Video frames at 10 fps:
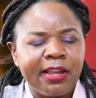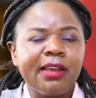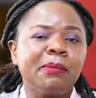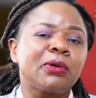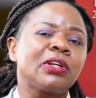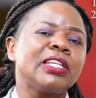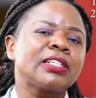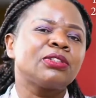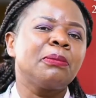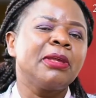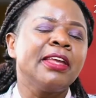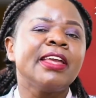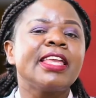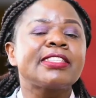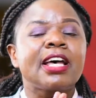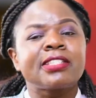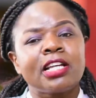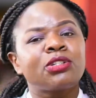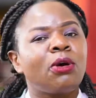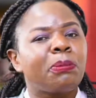Hemorrhoidectomy is a
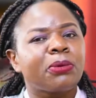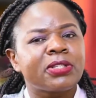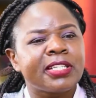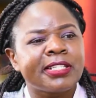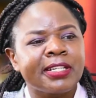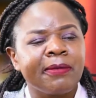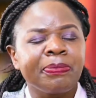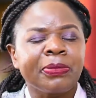surgical procedure